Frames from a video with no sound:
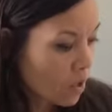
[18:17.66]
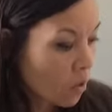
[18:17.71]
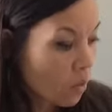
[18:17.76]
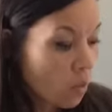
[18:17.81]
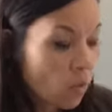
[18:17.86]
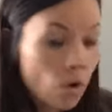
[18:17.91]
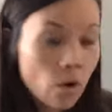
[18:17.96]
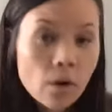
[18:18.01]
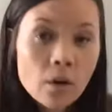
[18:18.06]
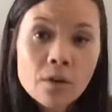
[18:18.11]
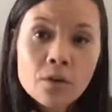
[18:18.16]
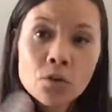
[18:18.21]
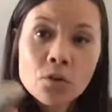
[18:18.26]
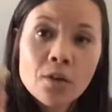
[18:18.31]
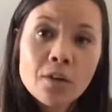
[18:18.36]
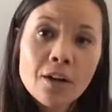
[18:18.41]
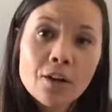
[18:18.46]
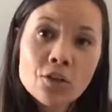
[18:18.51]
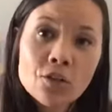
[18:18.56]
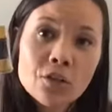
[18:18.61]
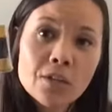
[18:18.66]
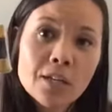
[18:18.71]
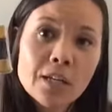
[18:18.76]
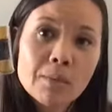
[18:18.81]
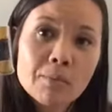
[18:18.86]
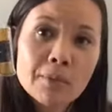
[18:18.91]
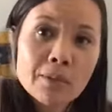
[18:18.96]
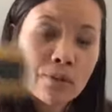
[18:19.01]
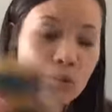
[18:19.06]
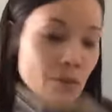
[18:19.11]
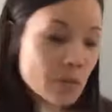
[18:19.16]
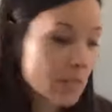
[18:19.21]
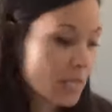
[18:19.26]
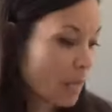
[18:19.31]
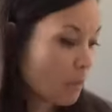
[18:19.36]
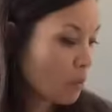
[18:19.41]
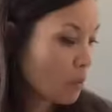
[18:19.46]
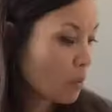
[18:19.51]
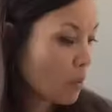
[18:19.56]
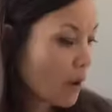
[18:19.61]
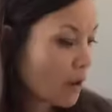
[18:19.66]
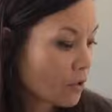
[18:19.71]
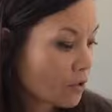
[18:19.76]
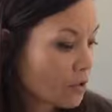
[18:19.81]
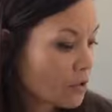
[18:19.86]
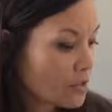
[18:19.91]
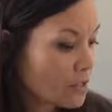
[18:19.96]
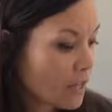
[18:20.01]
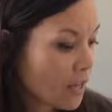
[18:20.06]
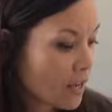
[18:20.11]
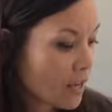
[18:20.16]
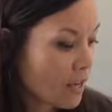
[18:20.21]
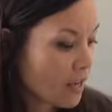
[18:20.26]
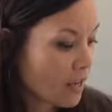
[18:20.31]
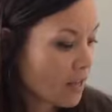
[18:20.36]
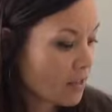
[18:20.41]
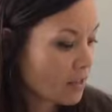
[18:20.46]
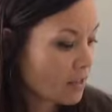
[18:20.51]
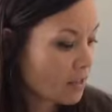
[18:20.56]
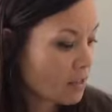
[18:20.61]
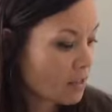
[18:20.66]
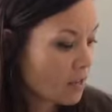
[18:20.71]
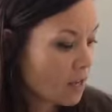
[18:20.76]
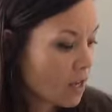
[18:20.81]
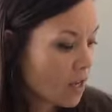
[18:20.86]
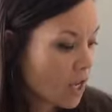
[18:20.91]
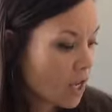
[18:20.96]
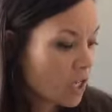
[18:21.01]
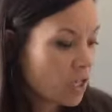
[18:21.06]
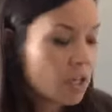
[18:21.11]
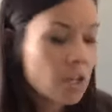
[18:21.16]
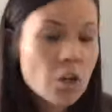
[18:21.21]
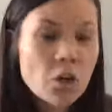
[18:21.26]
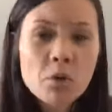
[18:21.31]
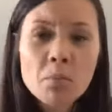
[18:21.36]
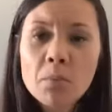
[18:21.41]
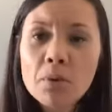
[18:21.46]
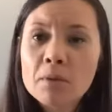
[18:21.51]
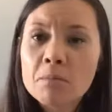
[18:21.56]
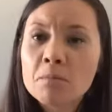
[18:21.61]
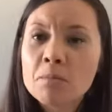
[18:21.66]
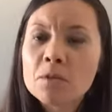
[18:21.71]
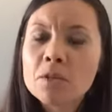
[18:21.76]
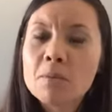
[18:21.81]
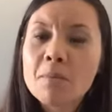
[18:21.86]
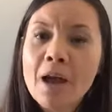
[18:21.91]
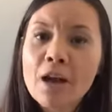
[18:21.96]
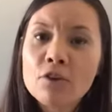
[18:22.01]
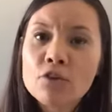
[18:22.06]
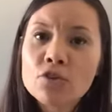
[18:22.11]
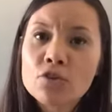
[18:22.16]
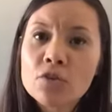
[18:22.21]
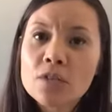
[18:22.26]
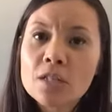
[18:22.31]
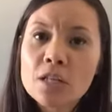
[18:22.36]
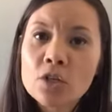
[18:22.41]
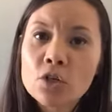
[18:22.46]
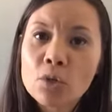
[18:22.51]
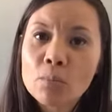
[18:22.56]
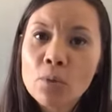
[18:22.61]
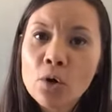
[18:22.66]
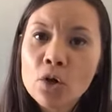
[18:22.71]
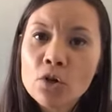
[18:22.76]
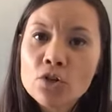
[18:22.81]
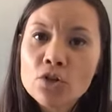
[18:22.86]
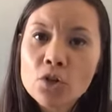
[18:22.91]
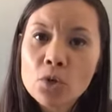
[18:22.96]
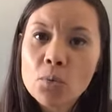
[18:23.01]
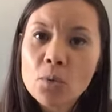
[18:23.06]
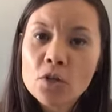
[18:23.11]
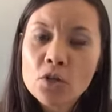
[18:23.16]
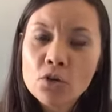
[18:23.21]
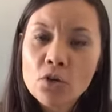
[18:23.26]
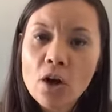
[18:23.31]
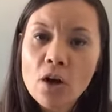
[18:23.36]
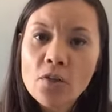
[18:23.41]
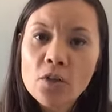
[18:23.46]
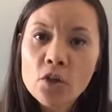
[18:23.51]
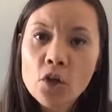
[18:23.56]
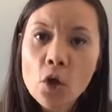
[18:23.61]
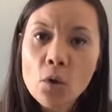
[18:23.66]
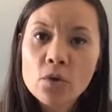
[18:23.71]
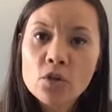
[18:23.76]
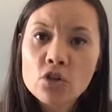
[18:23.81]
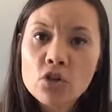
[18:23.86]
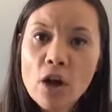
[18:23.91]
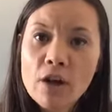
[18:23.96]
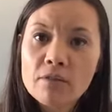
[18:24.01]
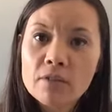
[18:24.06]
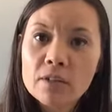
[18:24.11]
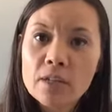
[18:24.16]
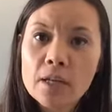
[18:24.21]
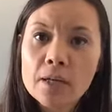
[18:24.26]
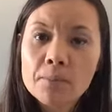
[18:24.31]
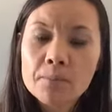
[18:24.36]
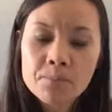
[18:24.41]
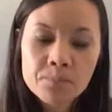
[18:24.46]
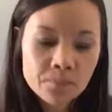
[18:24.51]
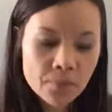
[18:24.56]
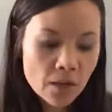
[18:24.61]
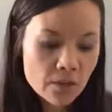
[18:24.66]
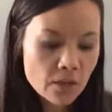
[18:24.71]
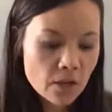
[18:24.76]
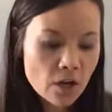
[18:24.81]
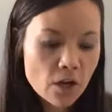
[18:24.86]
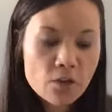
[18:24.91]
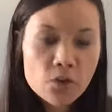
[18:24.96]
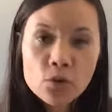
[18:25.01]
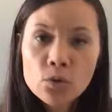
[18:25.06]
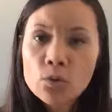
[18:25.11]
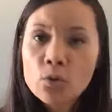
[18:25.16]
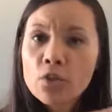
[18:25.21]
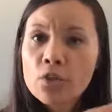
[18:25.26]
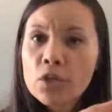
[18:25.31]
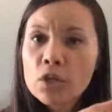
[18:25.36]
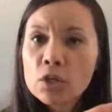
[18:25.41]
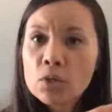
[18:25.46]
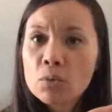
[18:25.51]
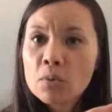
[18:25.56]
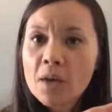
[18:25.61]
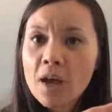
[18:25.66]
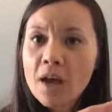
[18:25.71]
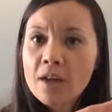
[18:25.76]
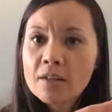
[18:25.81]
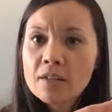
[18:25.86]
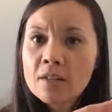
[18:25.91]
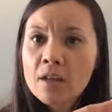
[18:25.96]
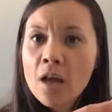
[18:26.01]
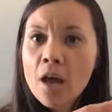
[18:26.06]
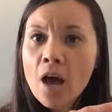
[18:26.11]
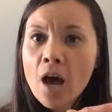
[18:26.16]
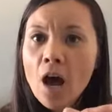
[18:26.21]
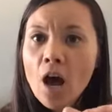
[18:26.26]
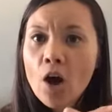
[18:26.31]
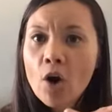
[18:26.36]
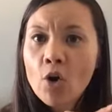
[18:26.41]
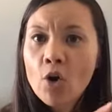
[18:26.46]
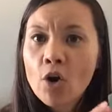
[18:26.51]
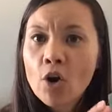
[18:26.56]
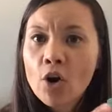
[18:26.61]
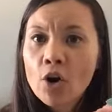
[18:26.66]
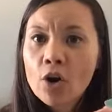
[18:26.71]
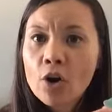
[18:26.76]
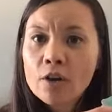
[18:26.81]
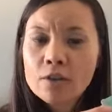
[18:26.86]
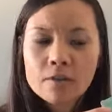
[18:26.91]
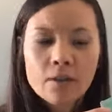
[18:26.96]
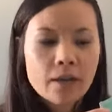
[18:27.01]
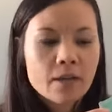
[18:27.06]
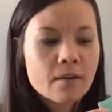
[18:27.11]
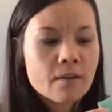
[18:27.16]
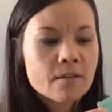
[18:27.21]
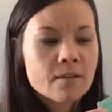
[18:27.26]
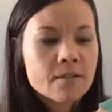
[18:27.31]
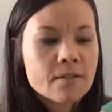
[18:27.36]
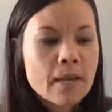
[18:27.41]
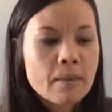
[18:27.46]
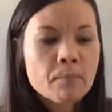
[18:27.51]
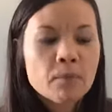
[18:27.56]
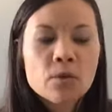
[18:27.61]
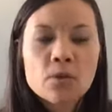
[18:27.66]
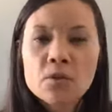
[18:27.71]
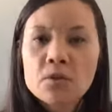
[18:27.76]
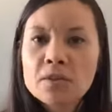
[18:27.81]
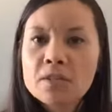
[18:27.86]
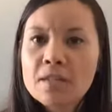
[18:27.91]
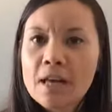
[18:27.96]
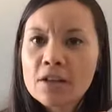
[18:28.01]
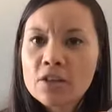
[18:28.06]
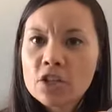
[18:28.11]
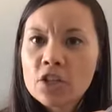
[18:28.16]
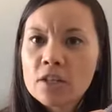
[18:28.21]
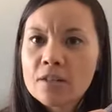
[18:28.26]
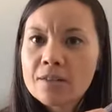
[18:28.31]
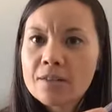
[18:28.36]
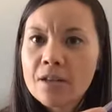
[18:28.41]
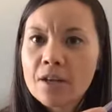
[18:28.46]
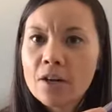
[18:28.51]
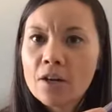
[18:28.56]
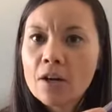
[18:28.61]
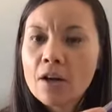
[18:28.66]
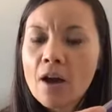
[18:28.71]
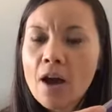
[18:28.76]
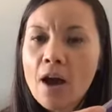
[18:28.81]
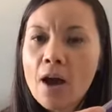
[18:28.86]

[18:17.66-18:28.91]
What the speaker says: Or you could actually keep the little sample bottles and, put some extras in your purse or when you're on the go and traveling. The other cool thing you get are like sample sachets here.